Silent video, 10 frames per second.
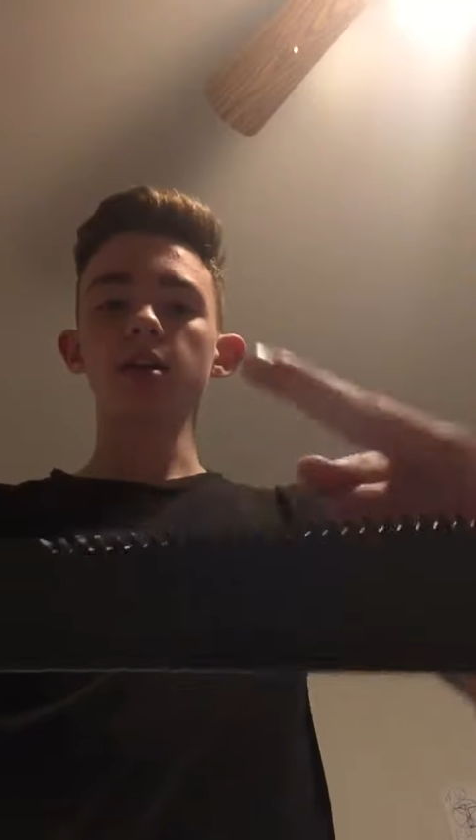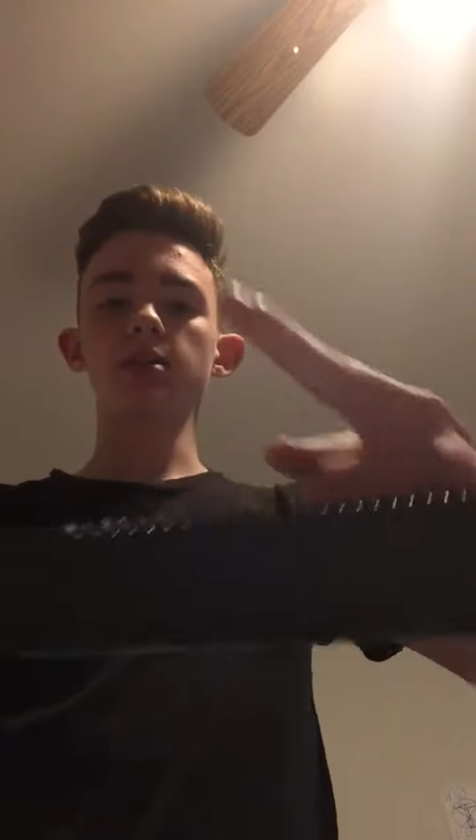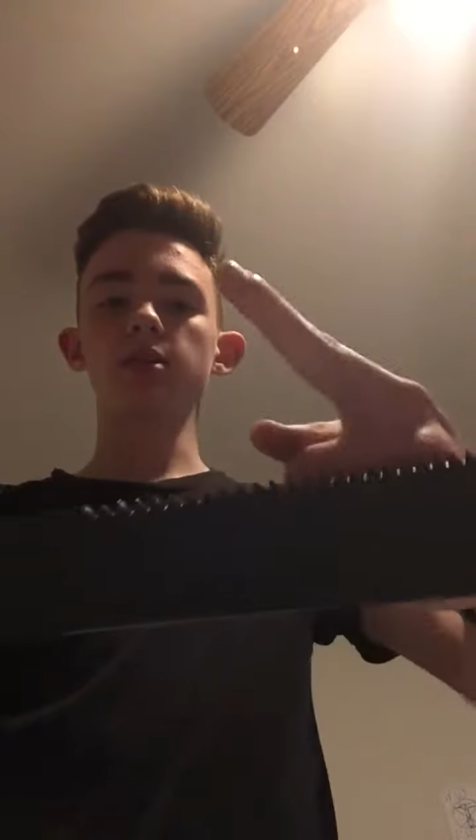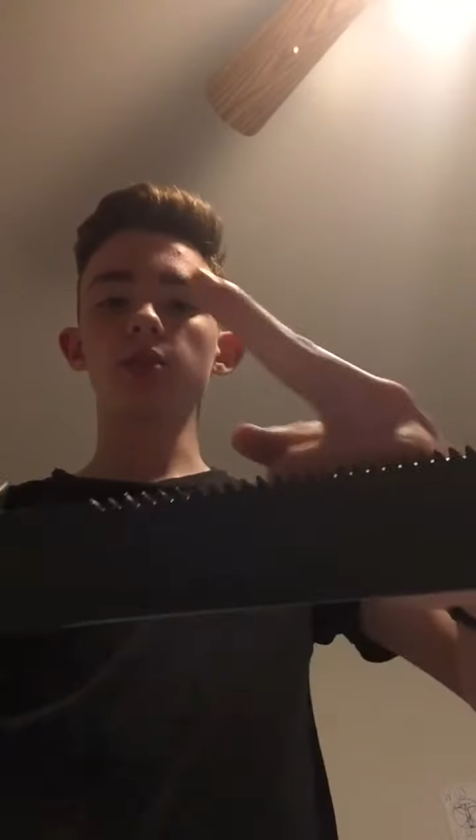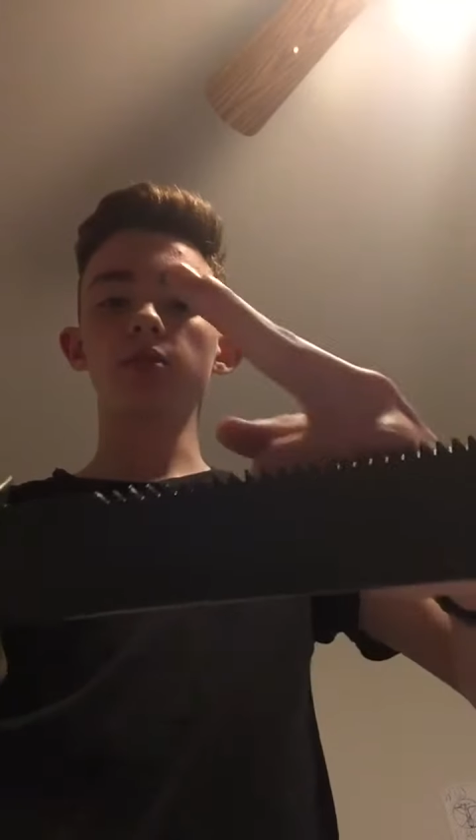
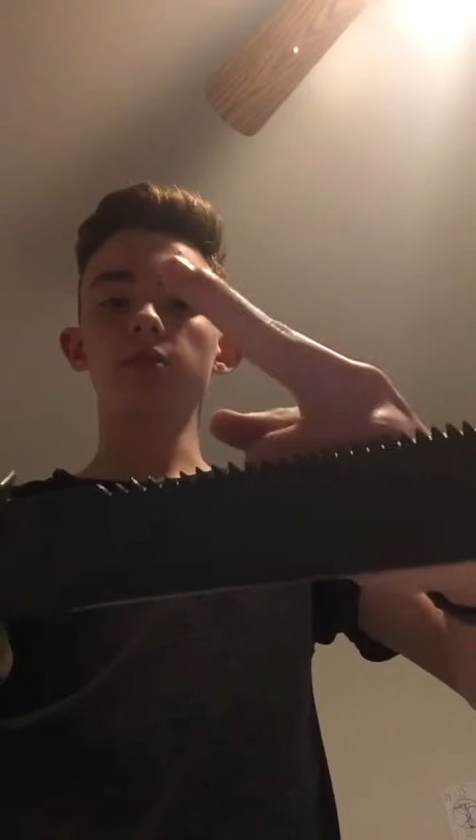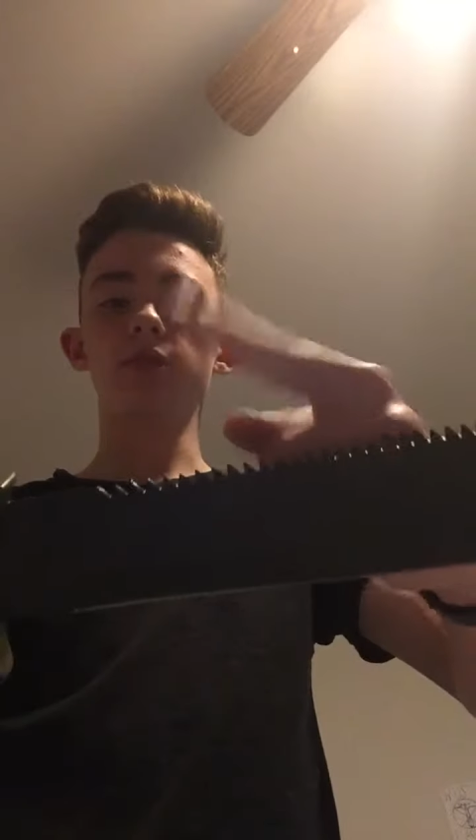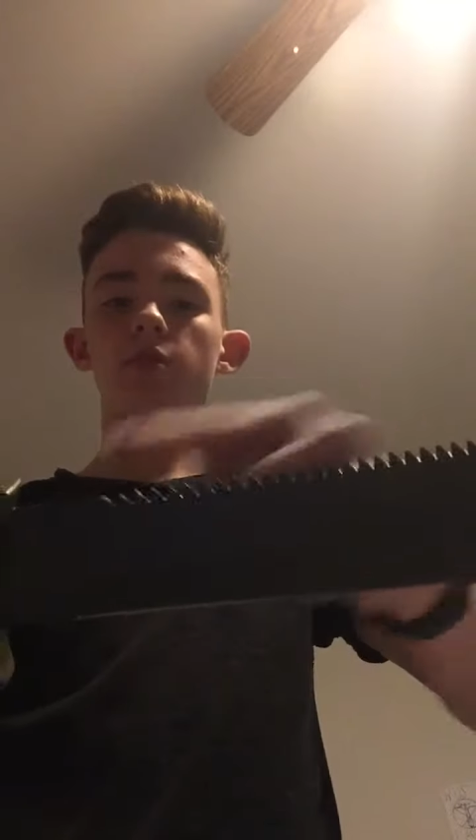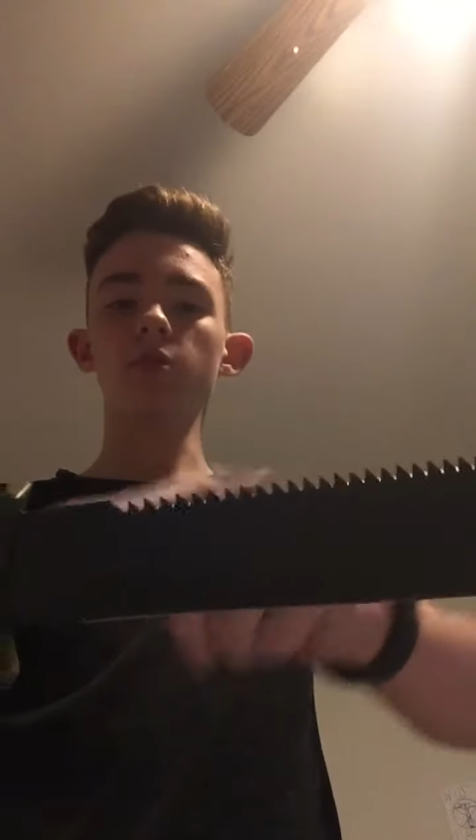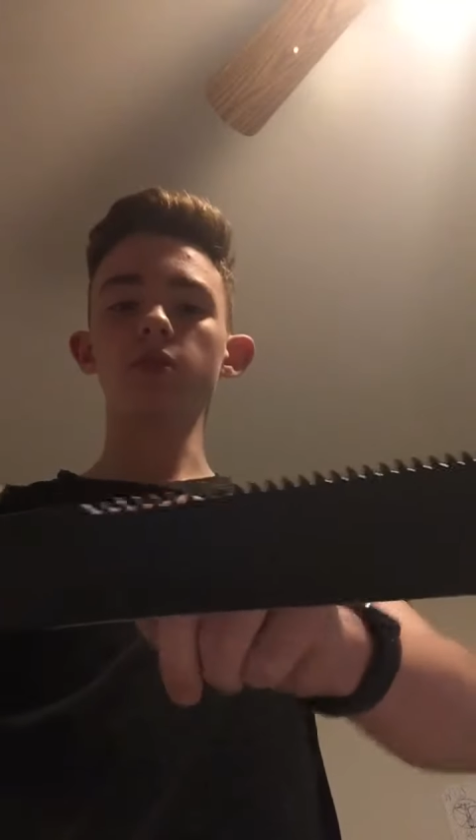it's tilted
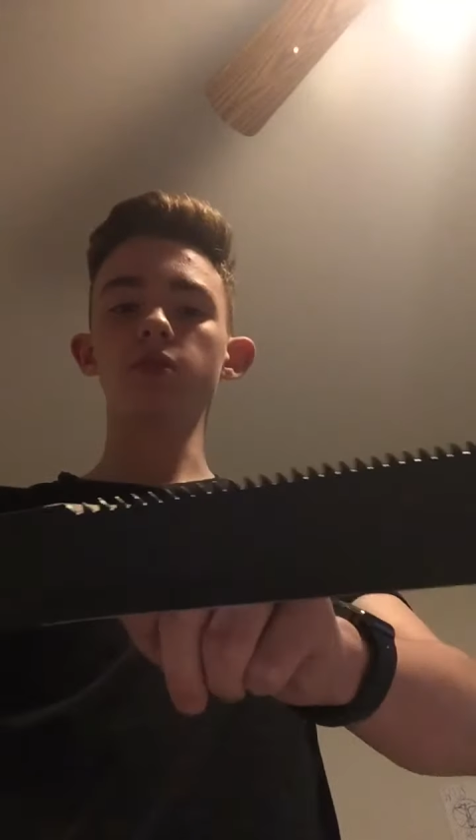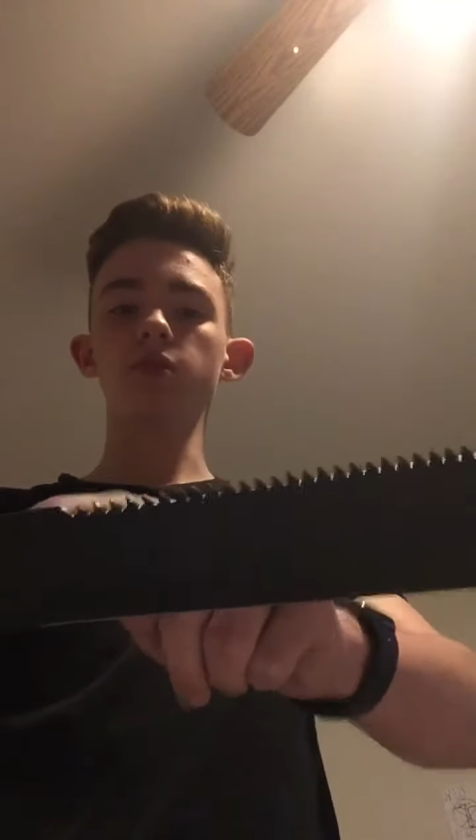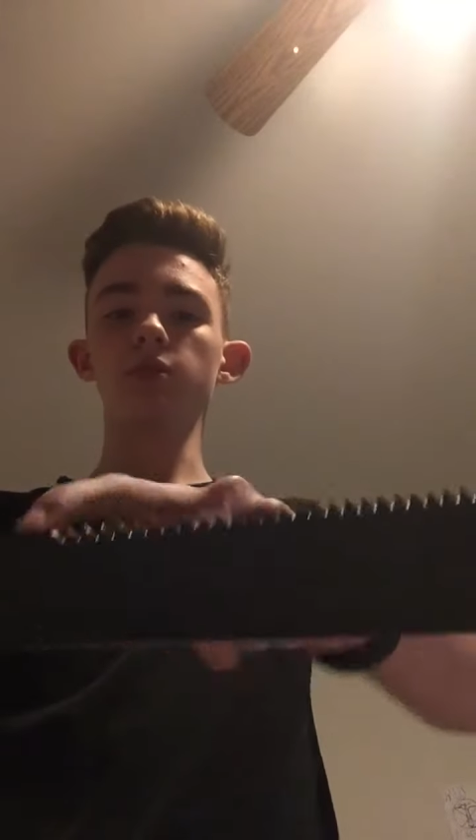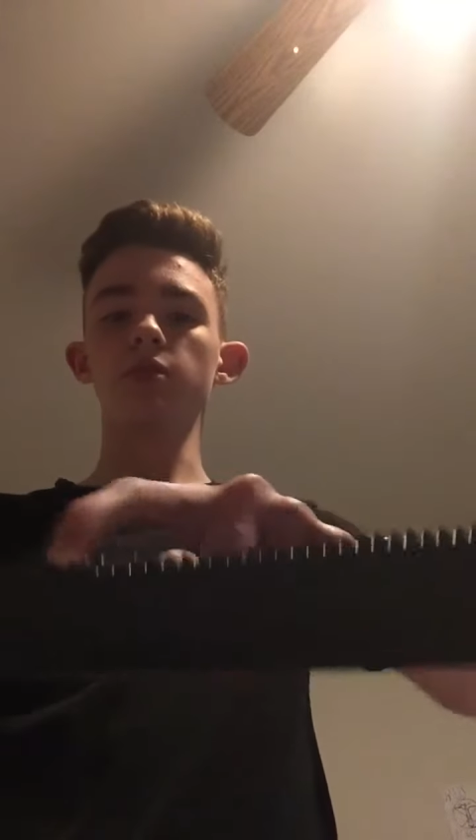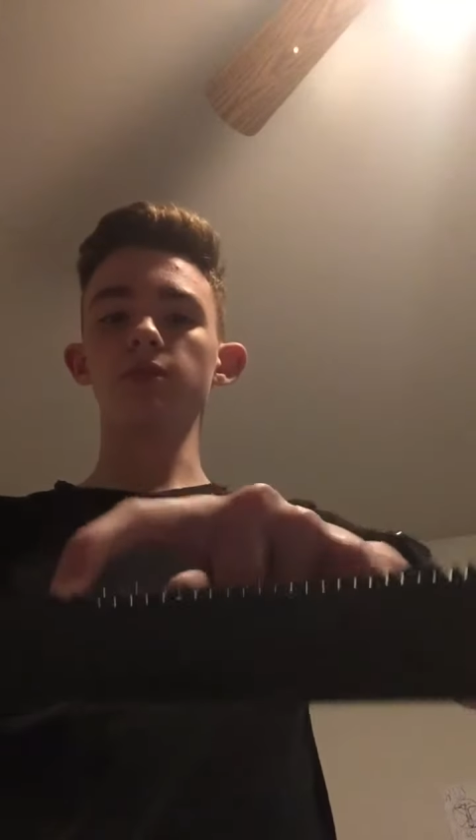forward,
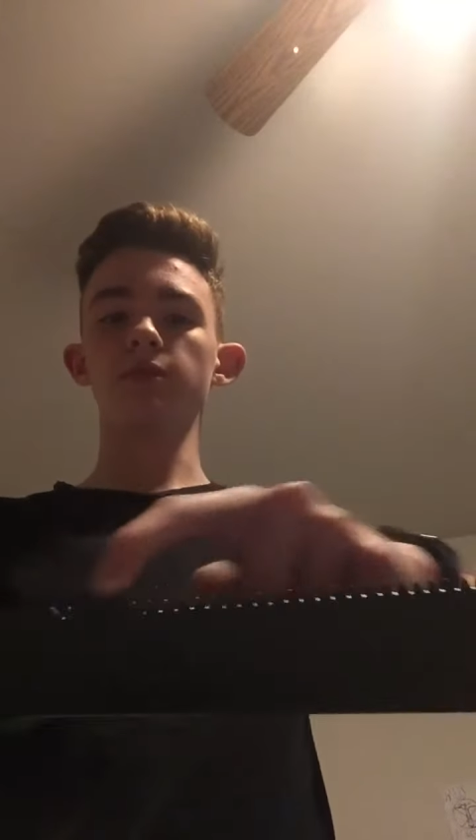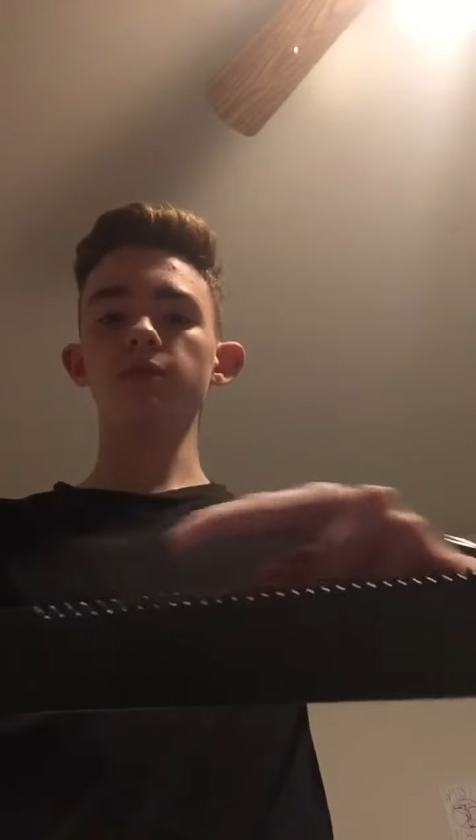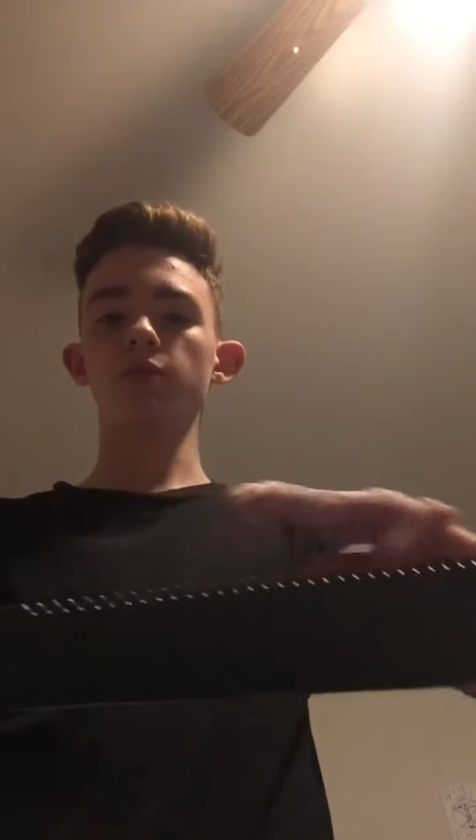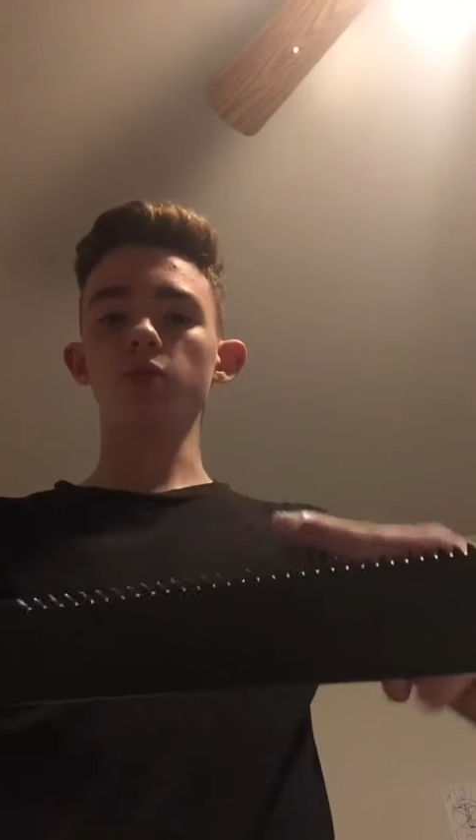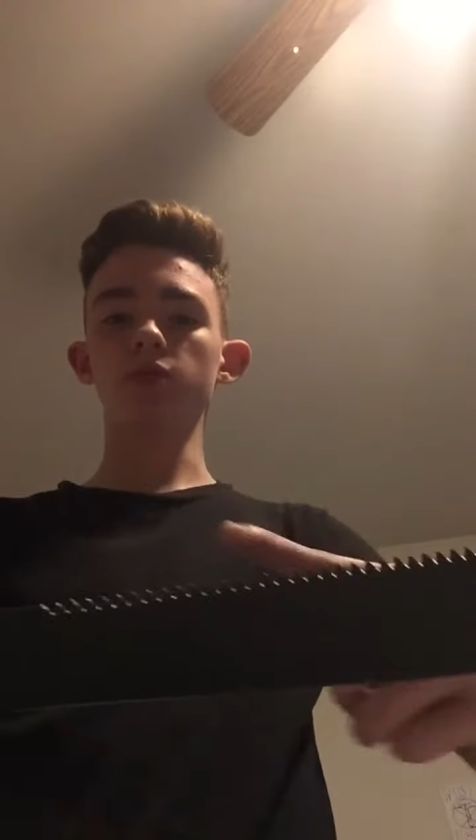so the
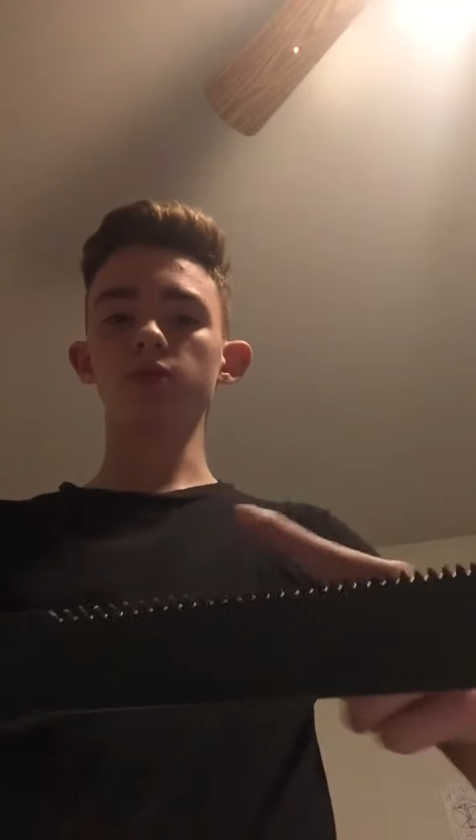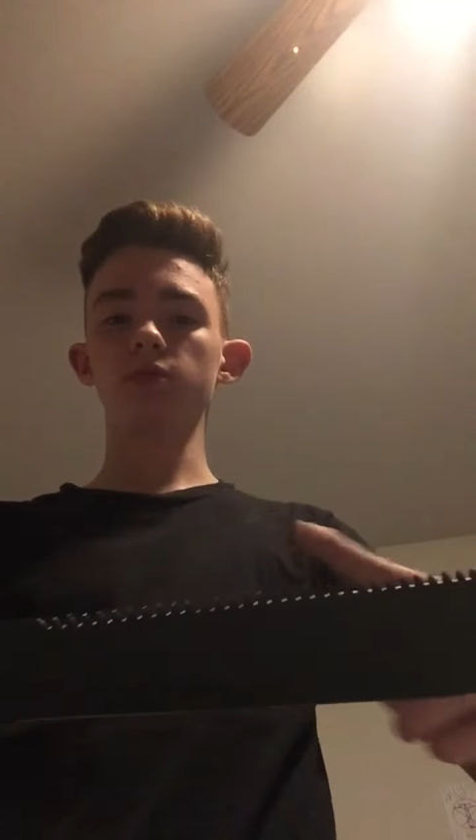forward